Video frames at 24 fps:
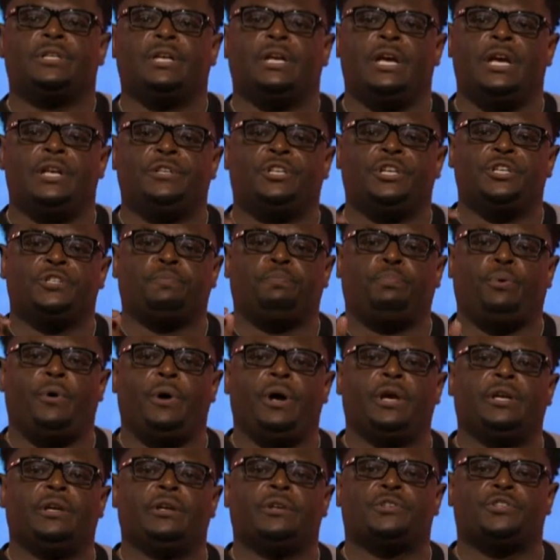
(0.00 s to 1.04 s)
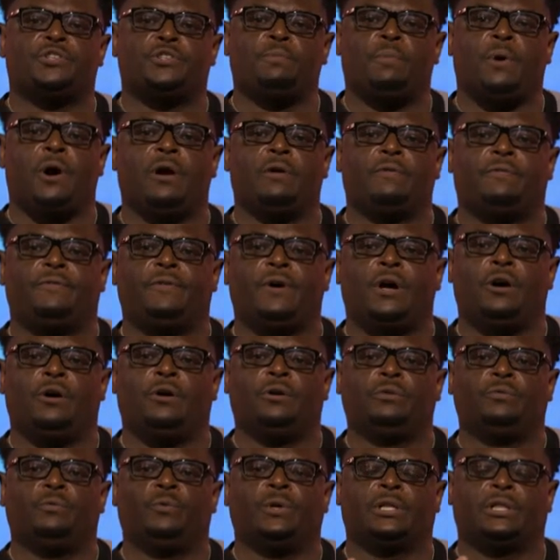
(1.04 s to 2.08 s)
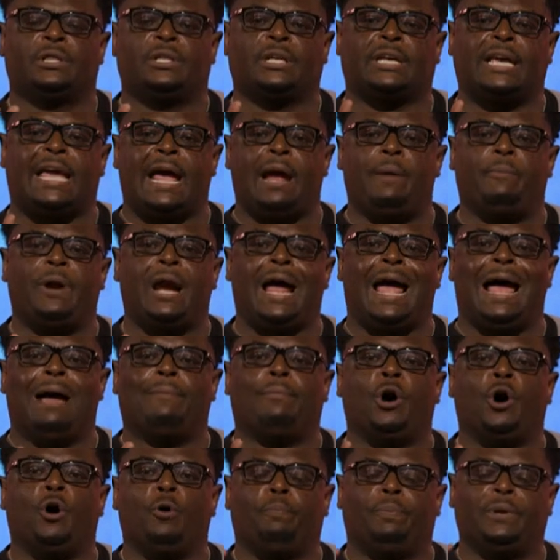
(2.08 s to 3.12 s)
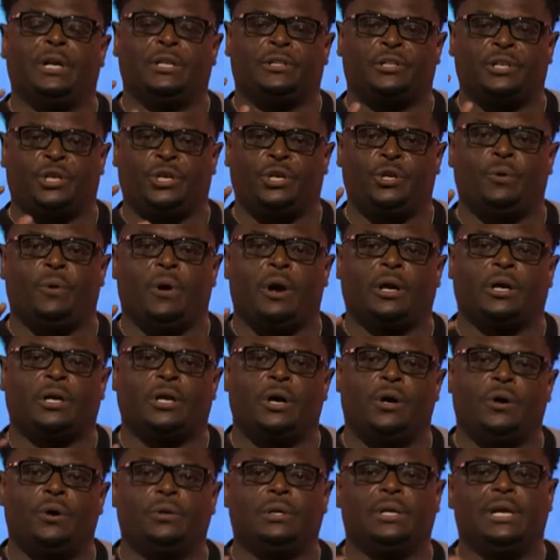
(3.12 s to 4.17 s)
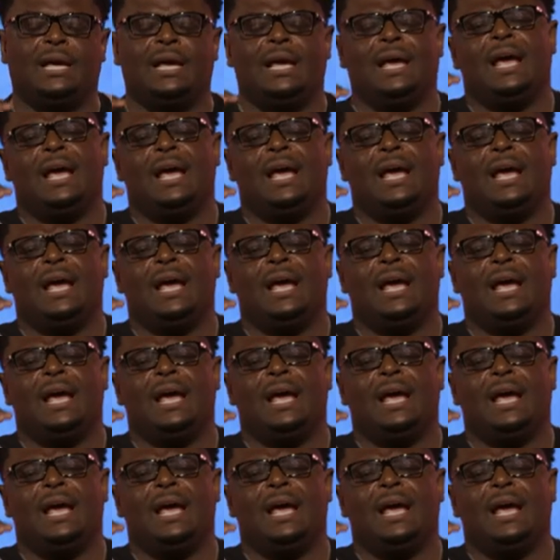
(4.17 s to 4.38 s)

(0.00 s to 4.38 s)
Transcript: and just point your smartphone with the camera app open at the QR code,